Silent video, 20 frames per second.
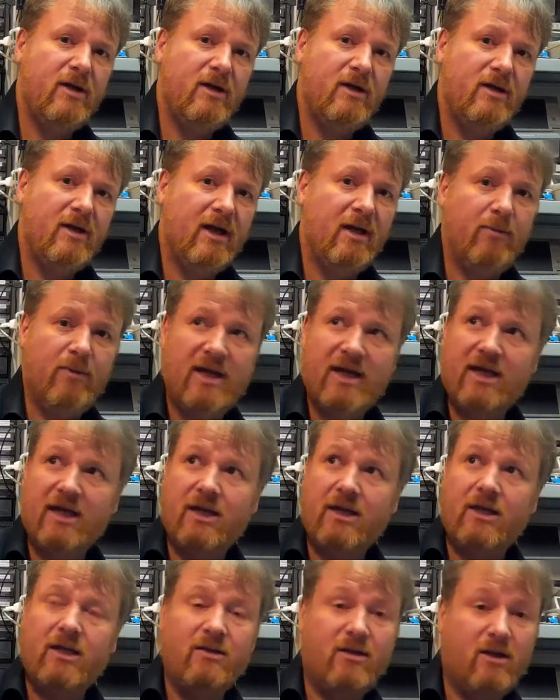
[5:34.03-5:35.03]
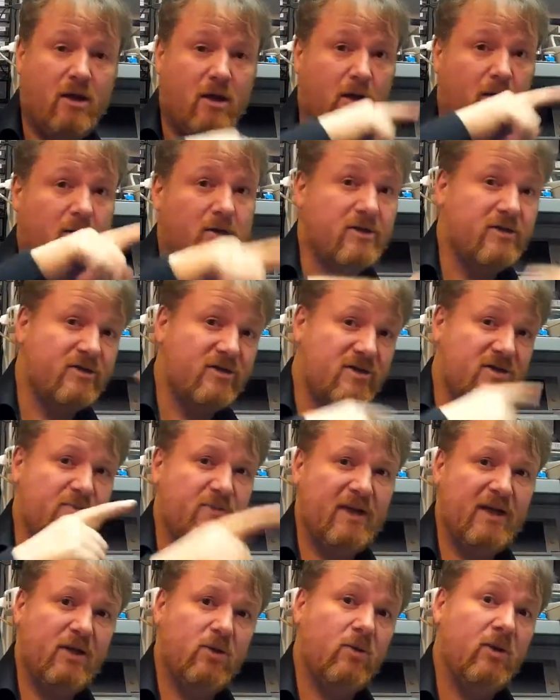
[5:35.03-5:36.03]
and make it, the colors
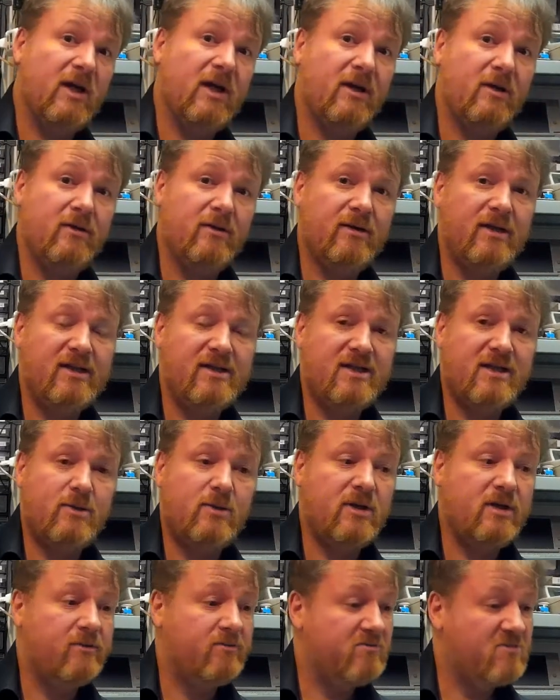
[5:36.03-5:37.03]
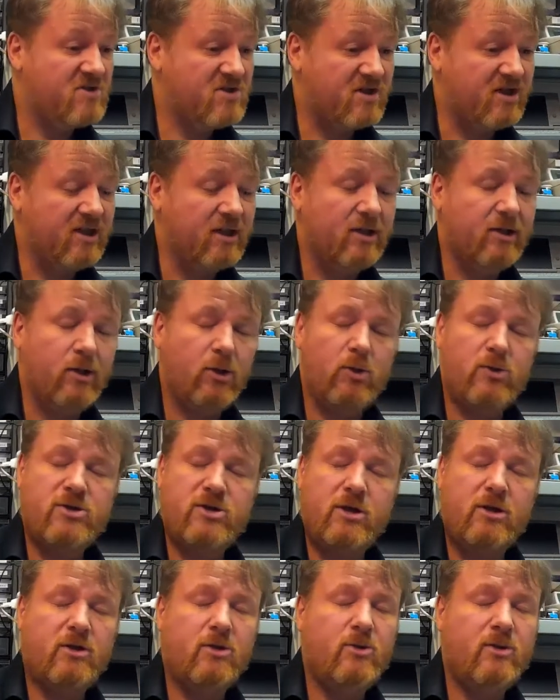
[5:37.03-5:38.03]
spin around, et cetera. Still, no
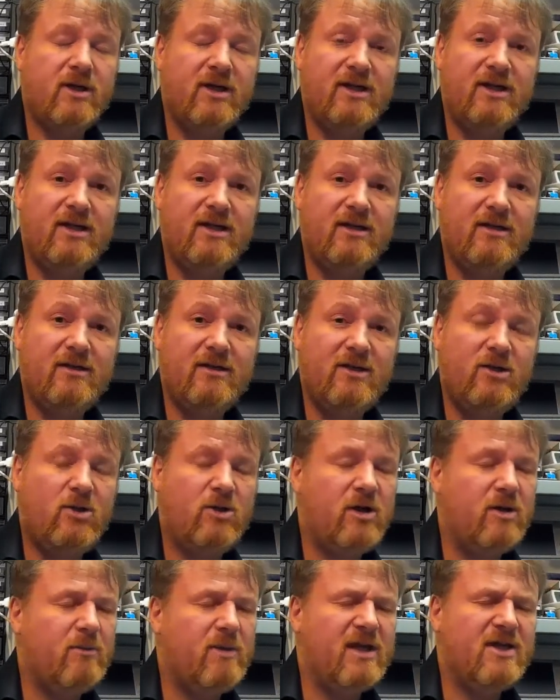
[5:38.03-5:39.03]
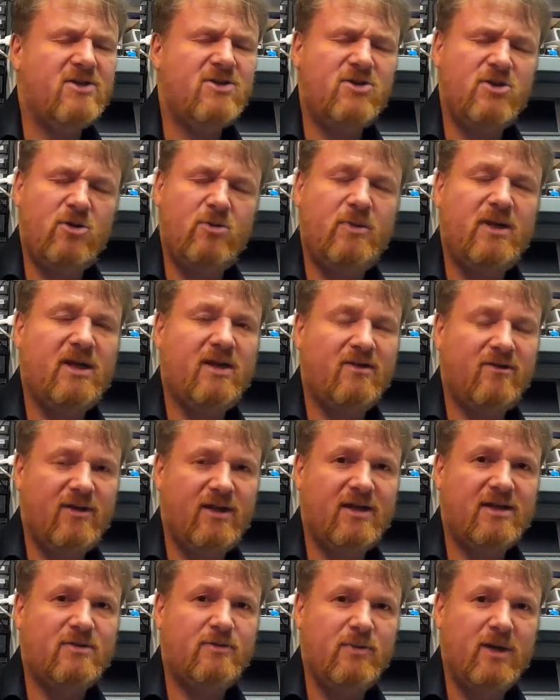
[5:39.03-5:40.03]
soldering needed. You can make so many
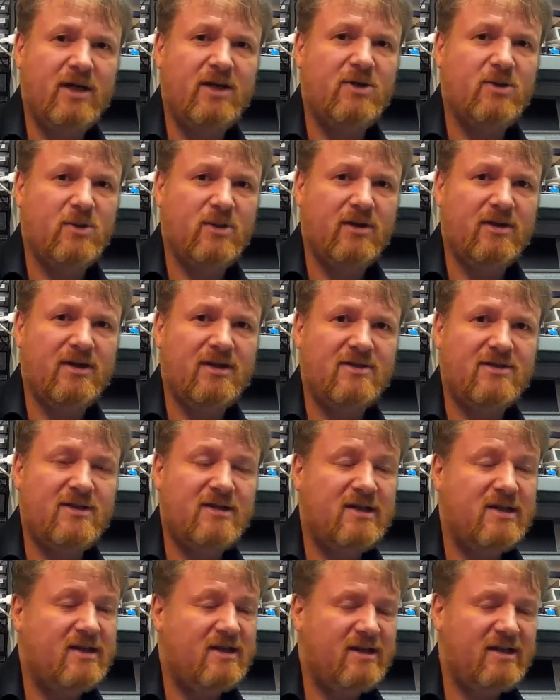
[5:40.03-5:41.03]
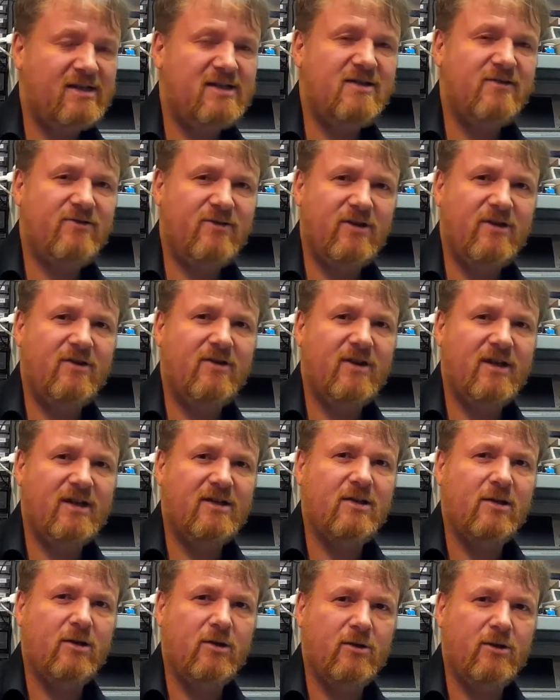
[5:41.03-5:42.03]
things by doing this. It's a fun thing to
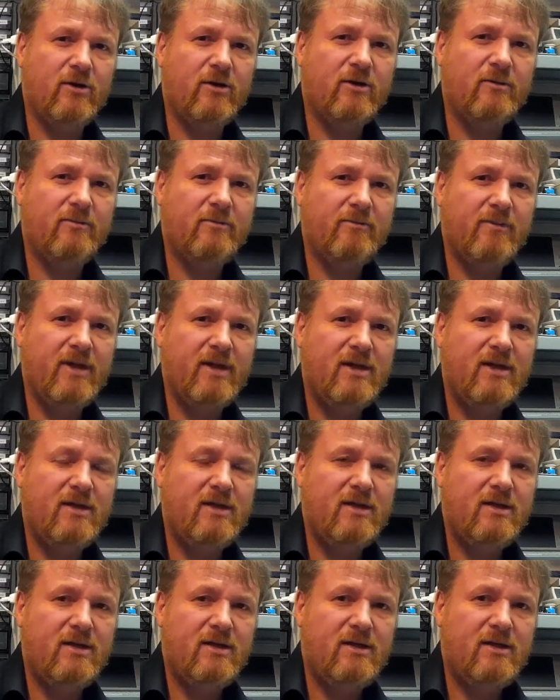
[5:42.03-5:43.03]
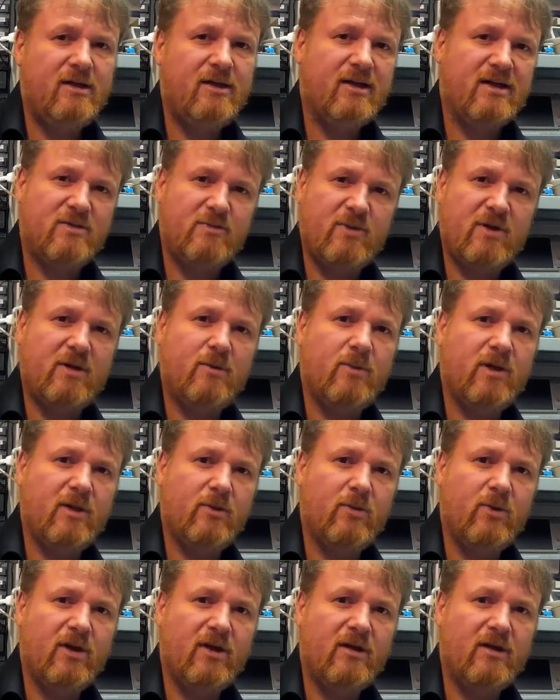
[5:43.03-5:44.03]
learn and experiment
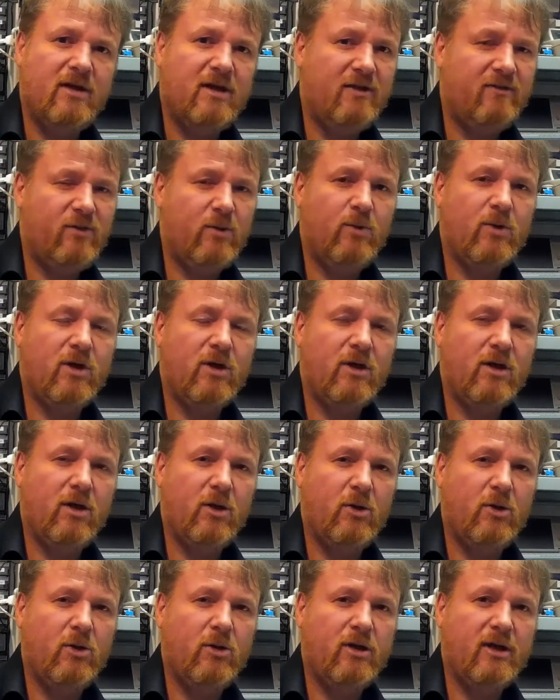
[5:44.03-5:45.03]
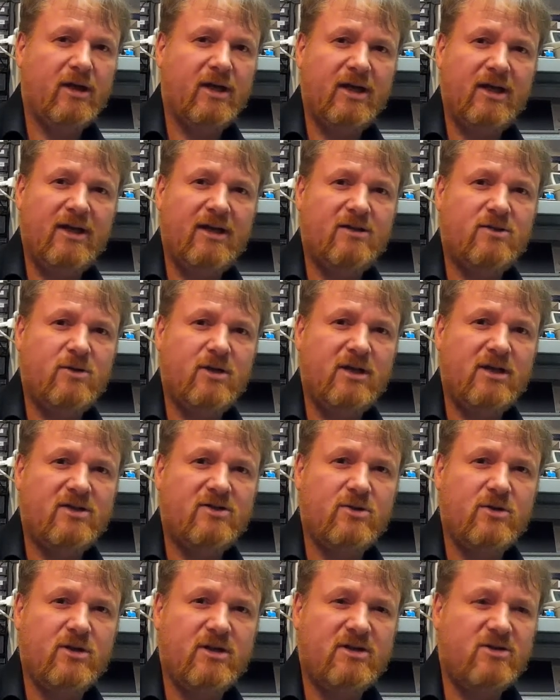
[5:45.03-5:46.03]
with if you want to learn and get into
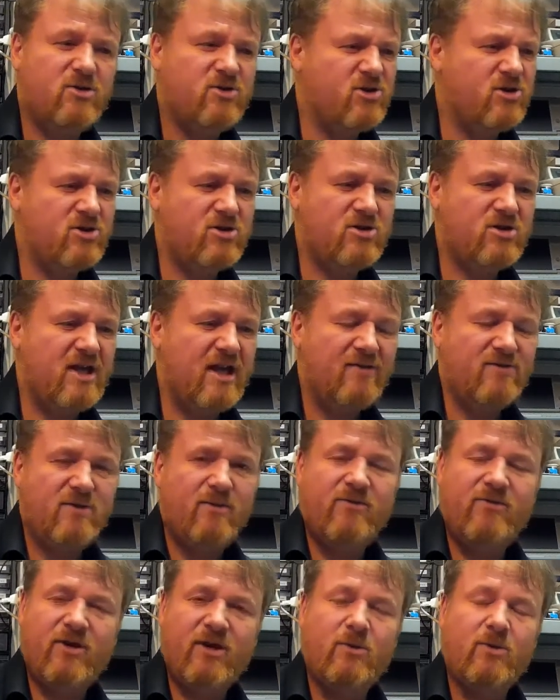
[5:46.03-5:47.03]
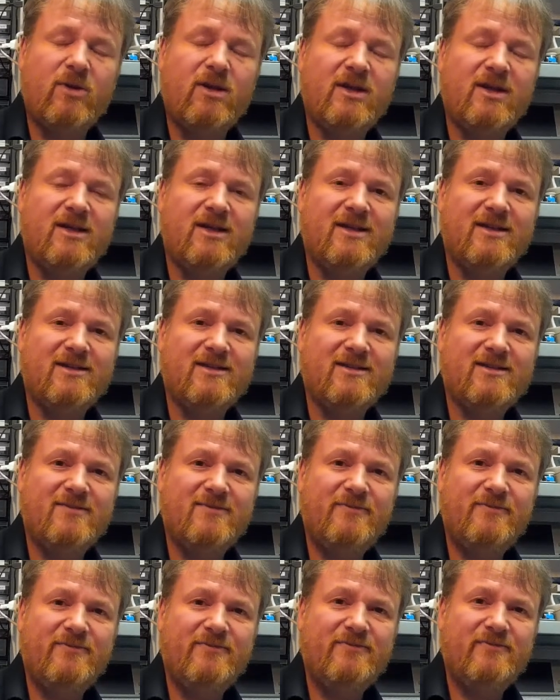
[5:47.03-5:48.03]
electronics or just have some fun with the kids.
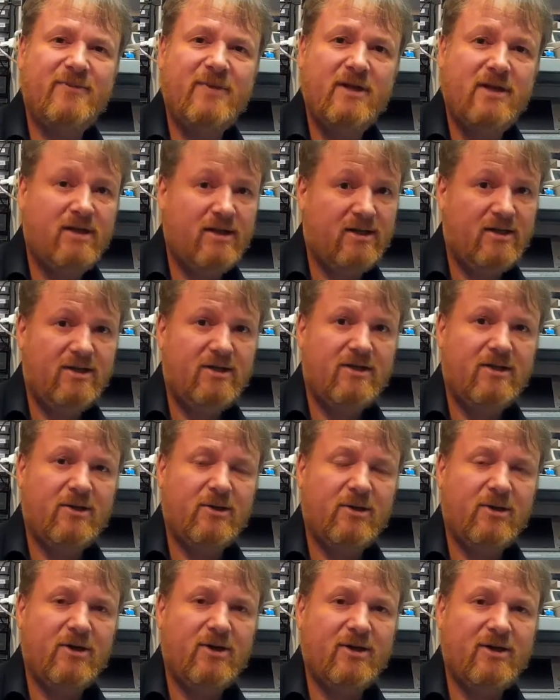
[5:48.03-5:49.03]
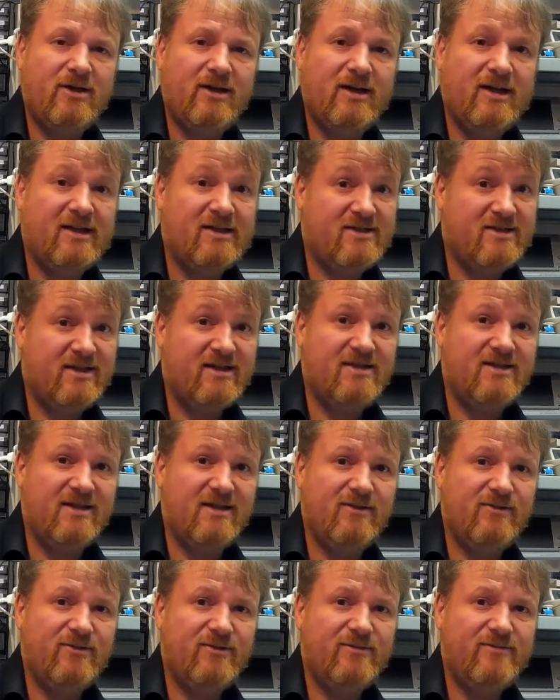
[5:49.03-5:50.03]
Good luck and stay safe.